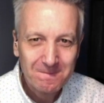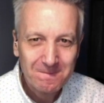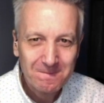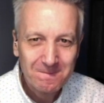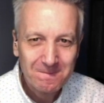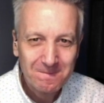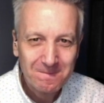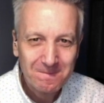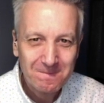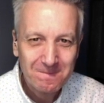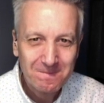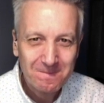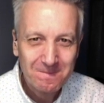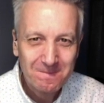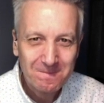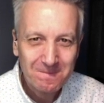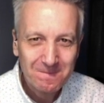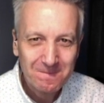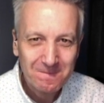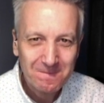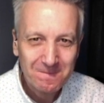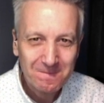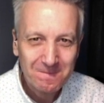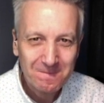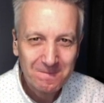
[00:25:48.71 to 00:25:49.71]

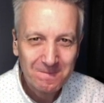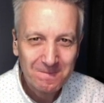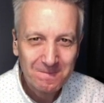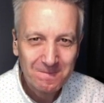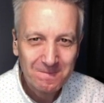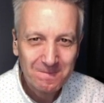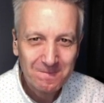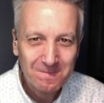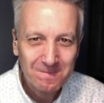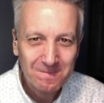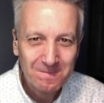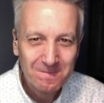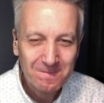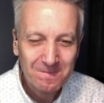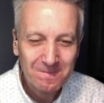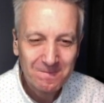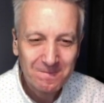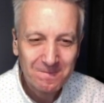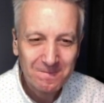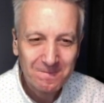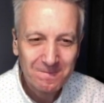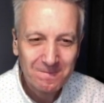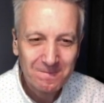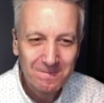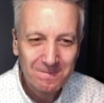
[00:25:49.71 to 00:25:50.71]

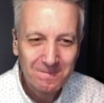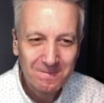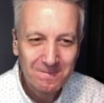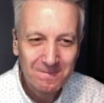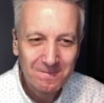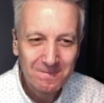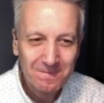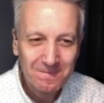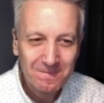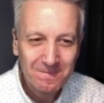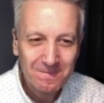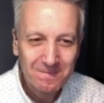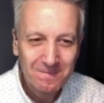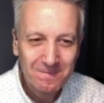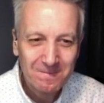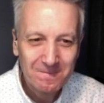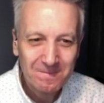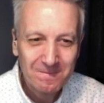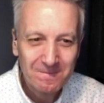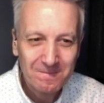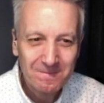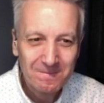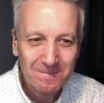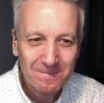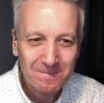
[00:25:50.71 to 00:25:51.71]

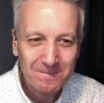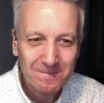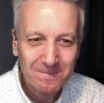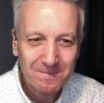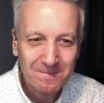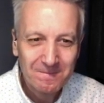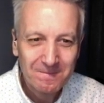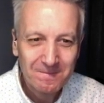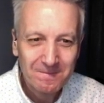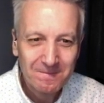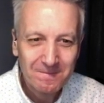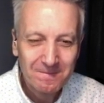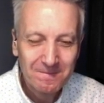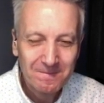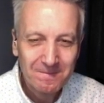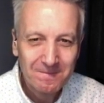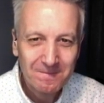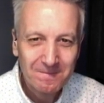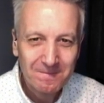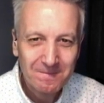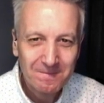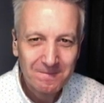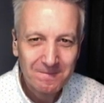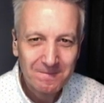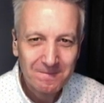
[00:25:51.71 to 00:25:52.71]

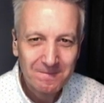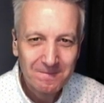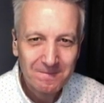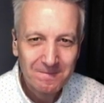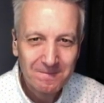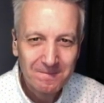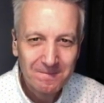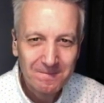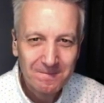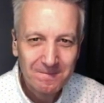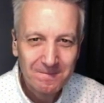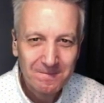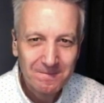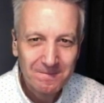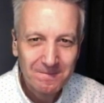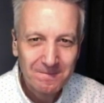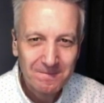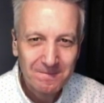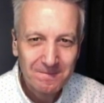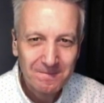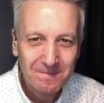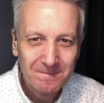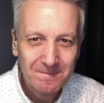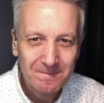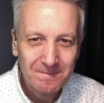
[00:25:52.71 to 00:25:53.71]

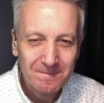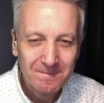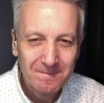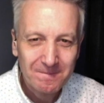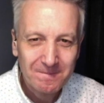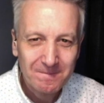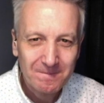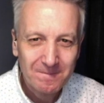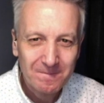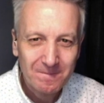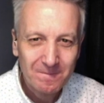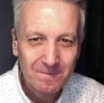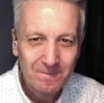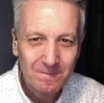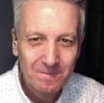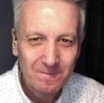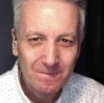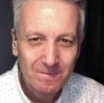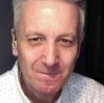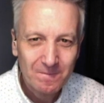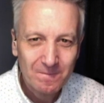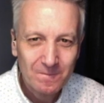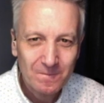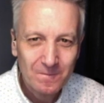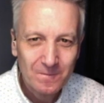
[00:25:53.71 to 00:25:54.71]

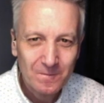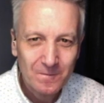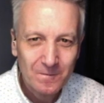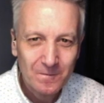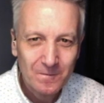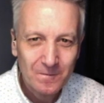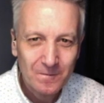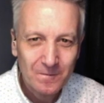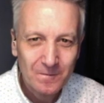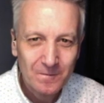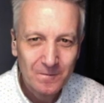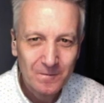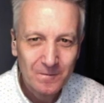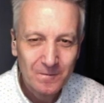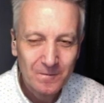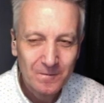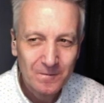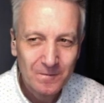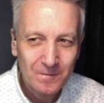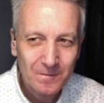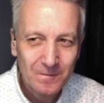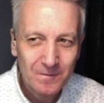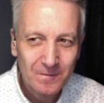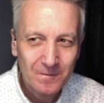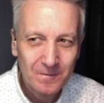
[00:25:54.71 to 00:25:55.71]

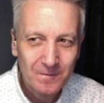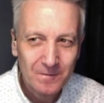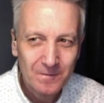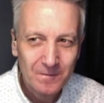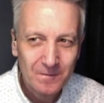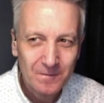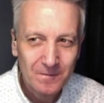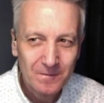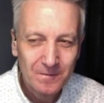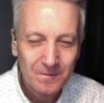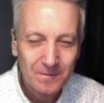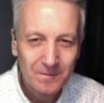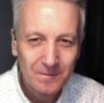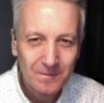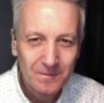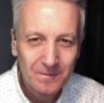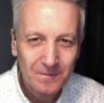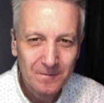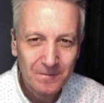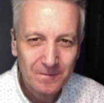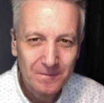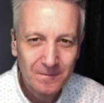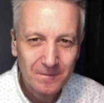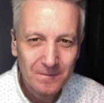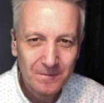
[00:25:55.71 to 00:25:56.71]
(silent)